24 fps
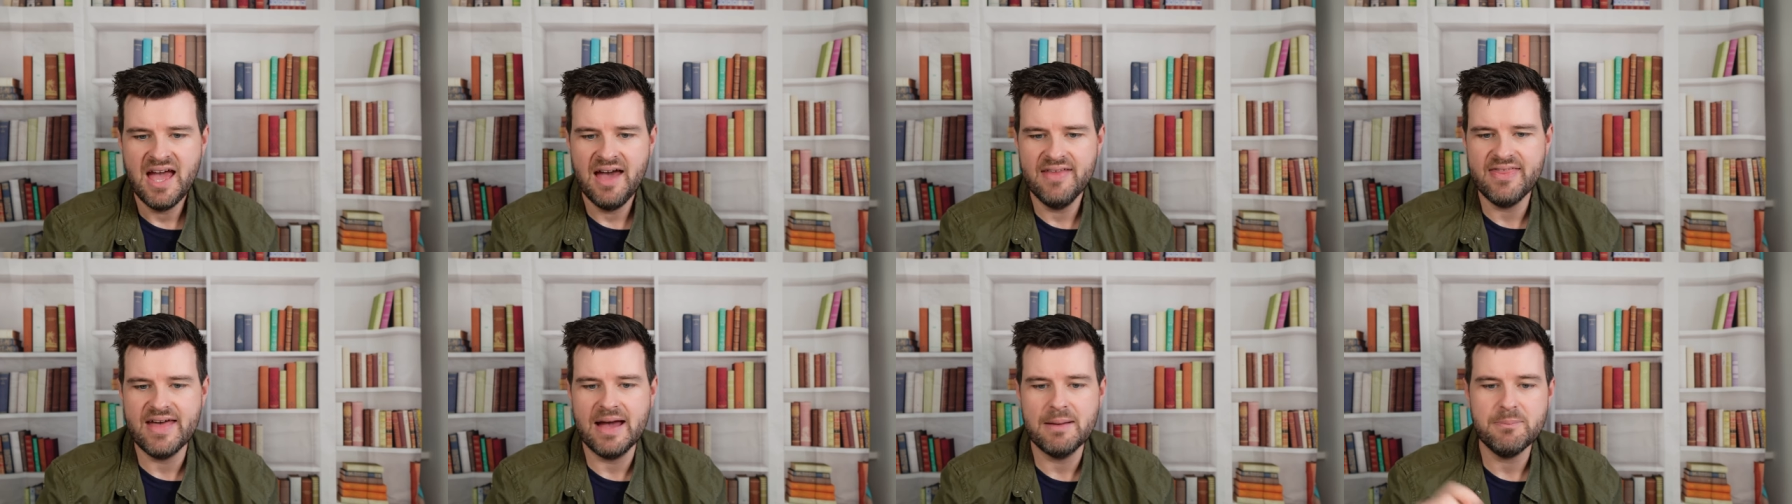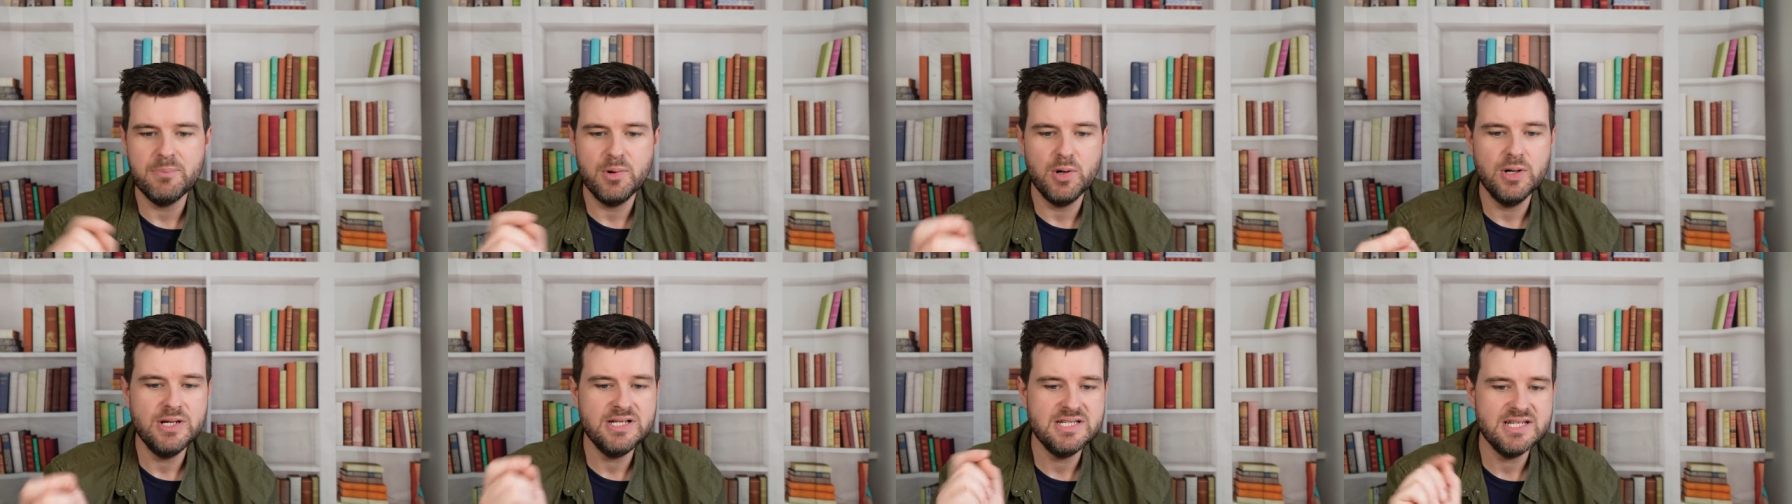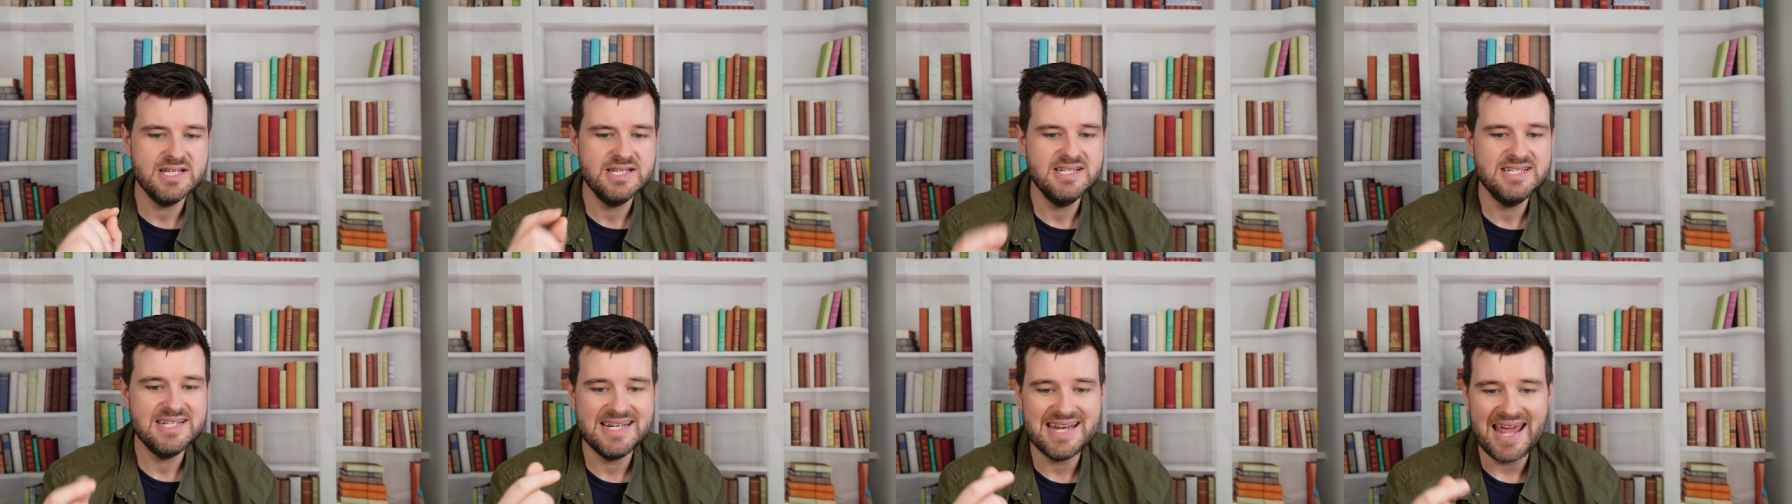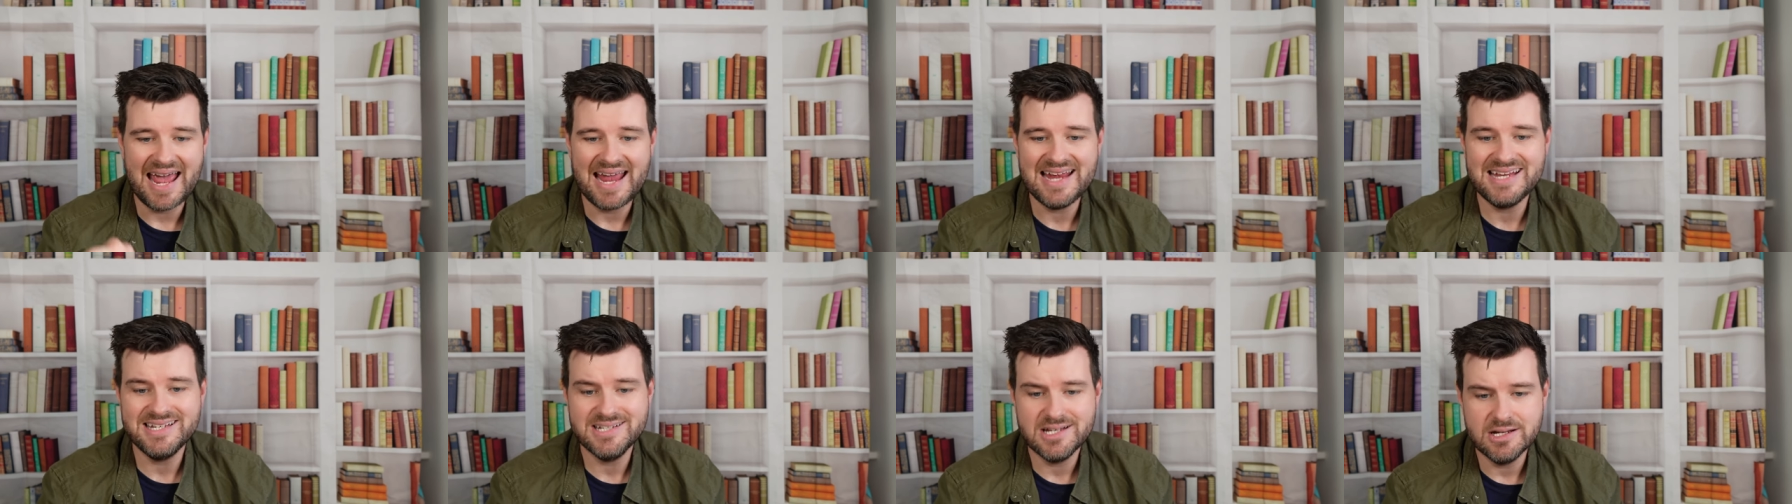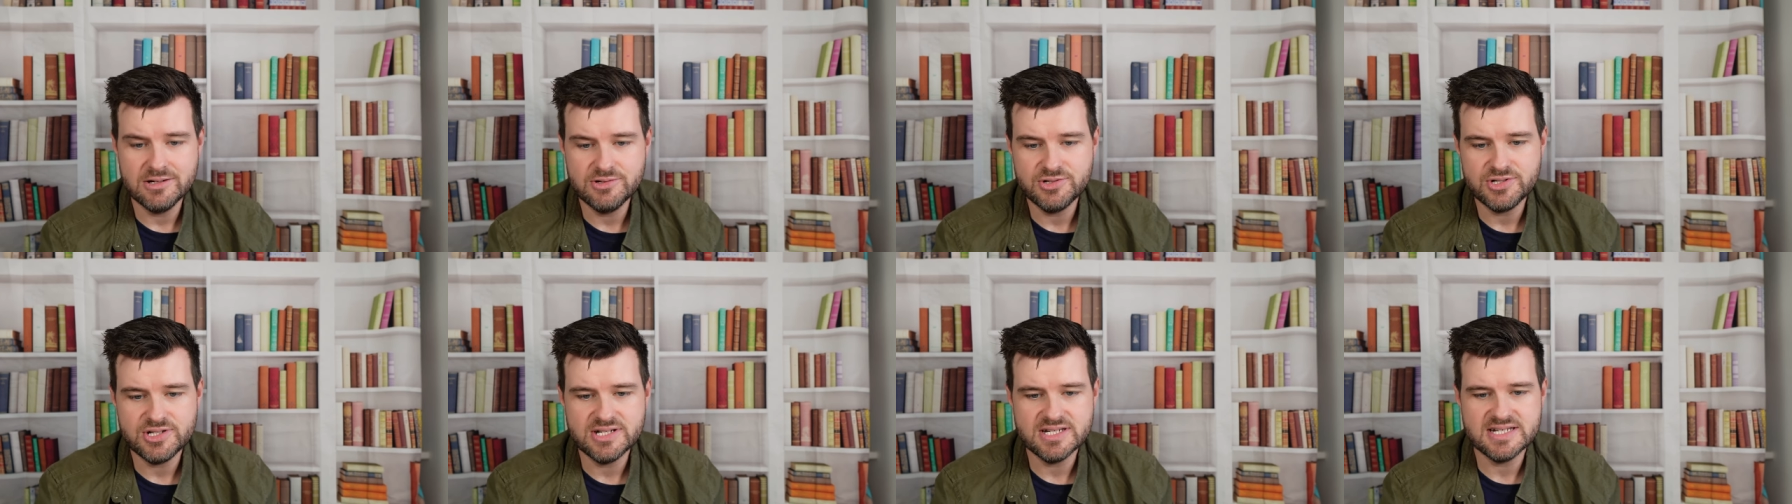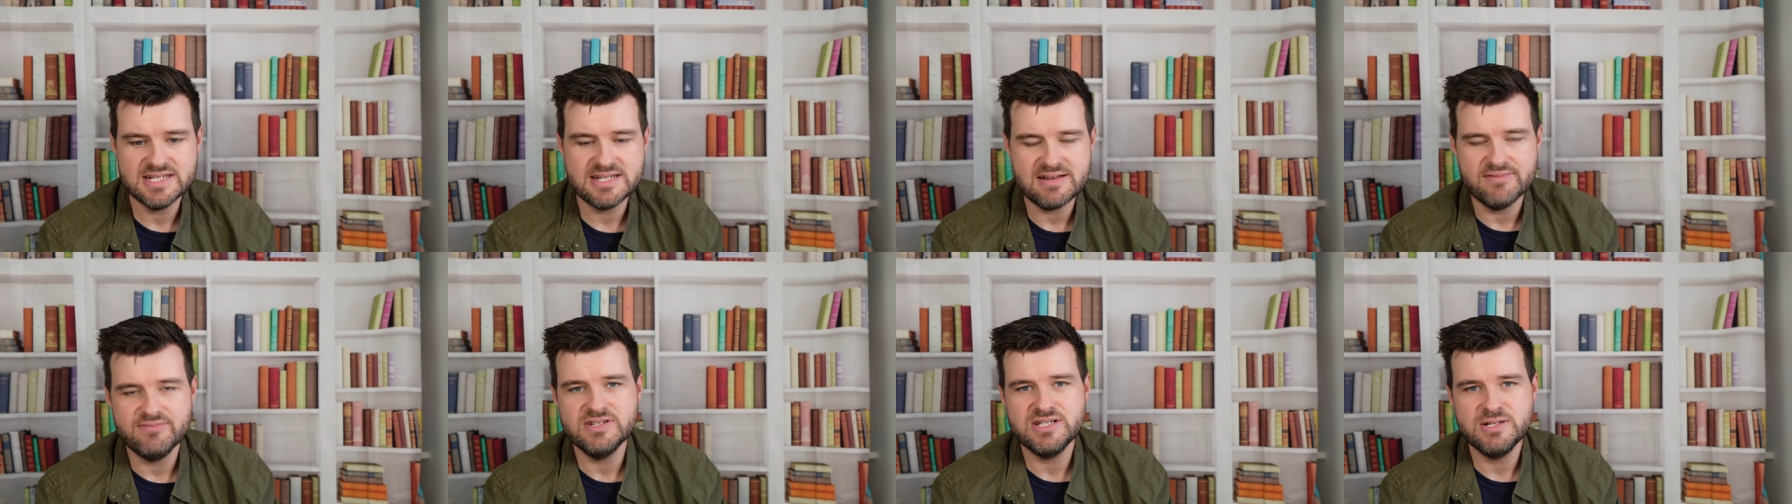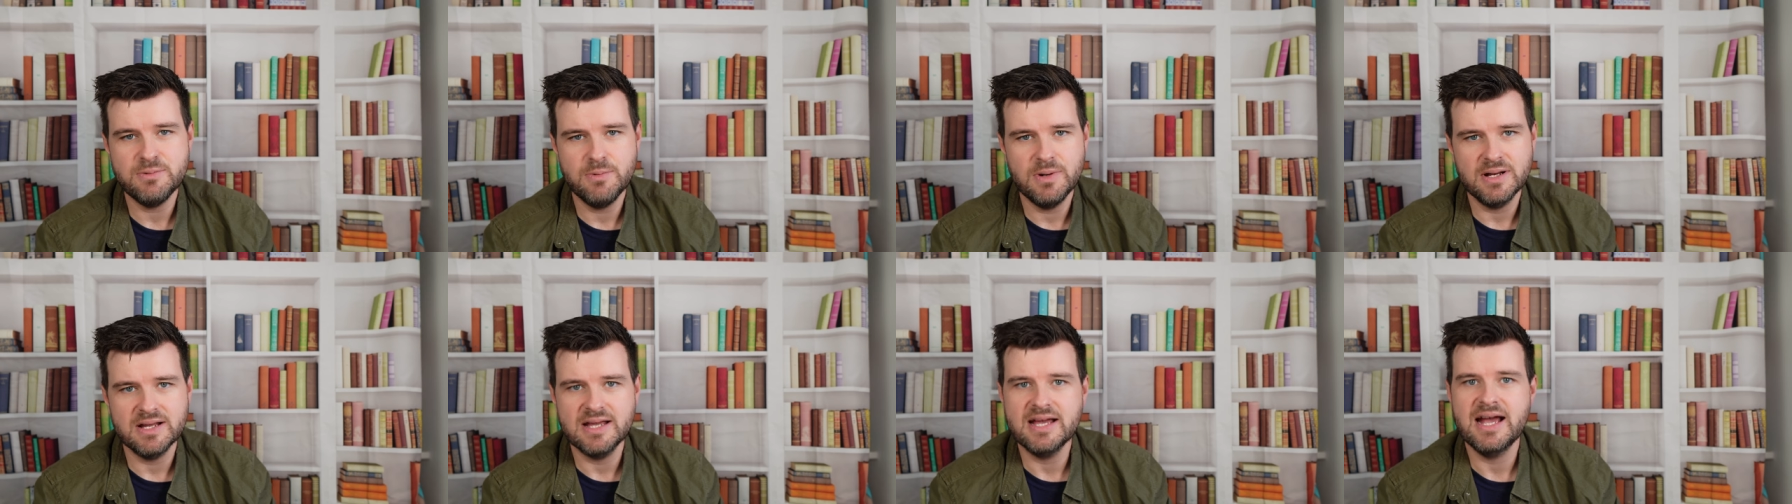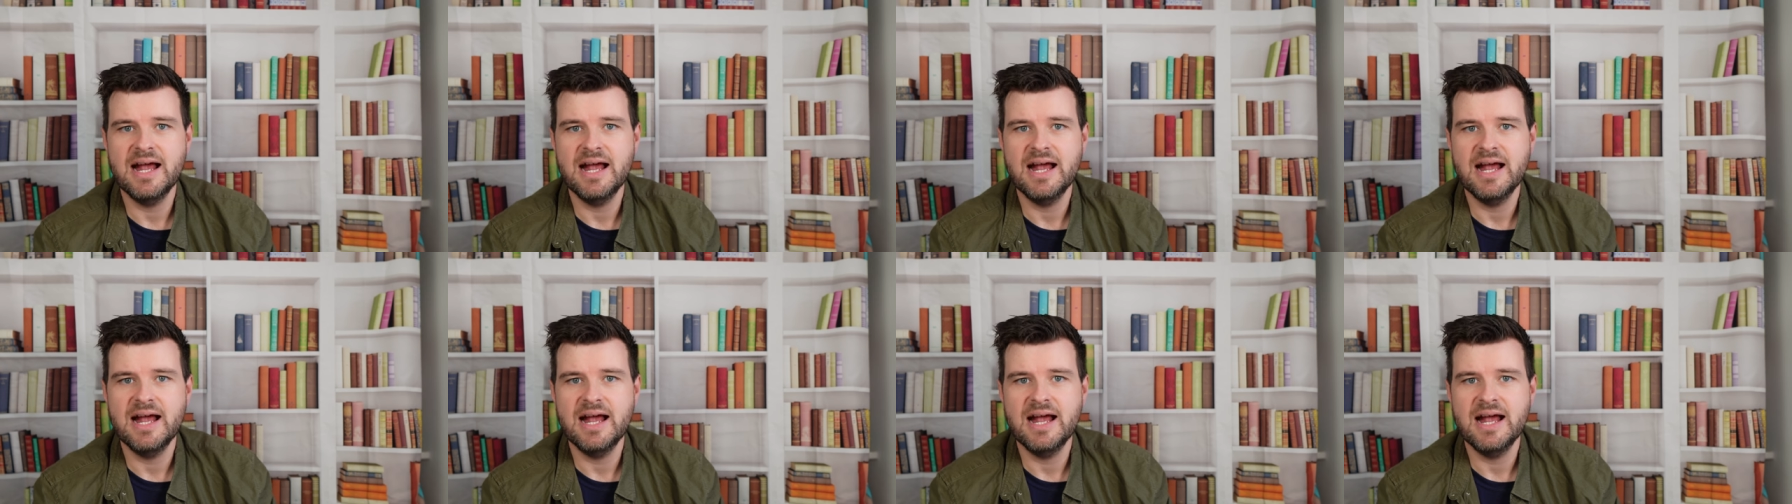At that point, I did 871